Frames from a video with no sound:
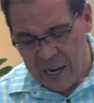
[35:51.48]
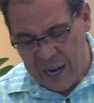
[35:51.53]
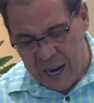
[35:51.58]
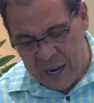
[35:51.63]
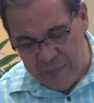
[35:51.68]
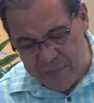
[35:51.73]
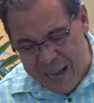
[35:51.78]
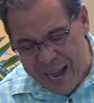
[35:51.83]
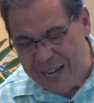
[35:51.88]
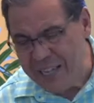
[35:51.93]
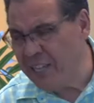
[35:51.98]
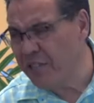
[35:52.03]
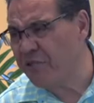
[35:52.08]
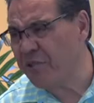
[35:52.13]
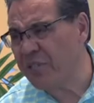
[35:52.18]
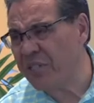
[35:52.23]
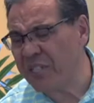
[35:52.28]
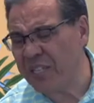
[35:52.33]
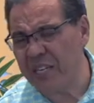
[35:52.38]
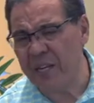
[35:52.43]
I'm not
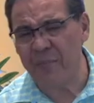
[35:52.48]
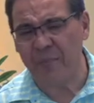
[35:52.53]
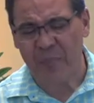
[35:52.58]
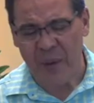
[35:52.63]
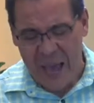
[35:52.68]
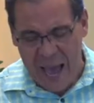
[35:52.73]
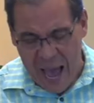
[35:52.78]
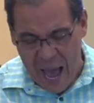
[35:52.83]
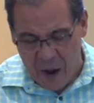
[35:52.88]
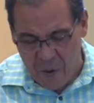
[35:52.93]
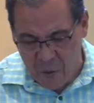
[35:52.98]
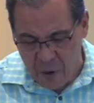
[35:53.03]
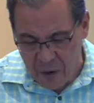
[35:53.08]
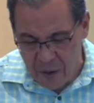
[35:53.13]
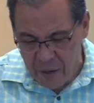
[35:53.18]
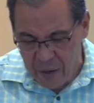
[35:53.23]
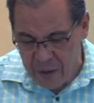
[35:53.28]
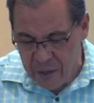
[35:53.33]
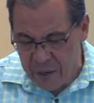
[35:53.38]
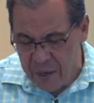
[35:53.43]
interested in
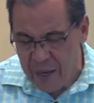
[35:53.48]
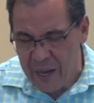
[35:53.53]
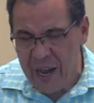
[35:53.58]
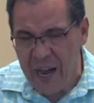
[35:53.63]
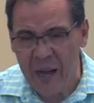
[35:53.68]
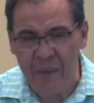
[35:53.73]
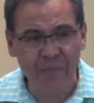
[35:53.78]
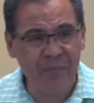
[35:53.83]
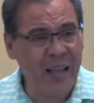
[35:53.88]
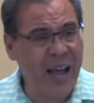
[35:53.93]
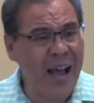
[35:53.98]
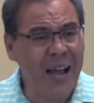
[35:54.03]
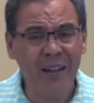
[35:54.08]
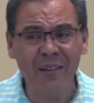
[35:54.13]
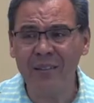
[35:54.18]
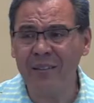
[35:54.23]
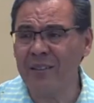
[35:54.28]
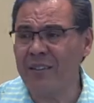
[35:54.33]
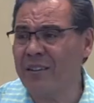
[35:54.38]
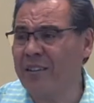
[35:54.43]
power. I'm
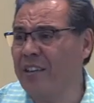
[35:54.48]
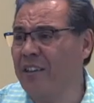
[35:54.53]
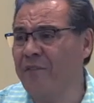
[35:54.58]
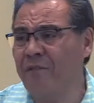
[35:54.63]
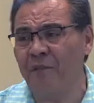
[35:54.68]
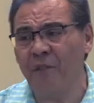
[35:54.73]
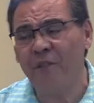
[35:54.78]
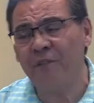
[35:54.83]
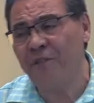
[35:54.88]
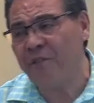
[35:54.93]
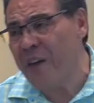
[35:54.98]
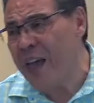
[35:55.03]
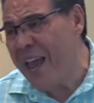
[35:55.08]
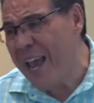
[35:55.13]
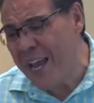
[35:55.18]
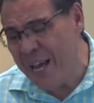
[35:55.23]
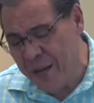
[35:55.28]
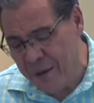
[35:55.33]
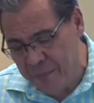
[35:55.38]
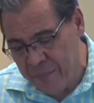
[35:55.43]
not looking for
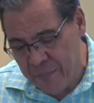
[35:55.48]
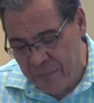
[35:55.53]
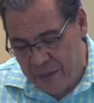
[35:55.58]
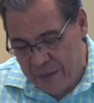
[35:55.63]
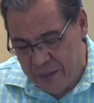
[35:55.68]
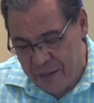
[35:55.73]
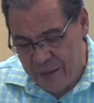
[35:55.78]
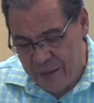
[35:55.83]
fame.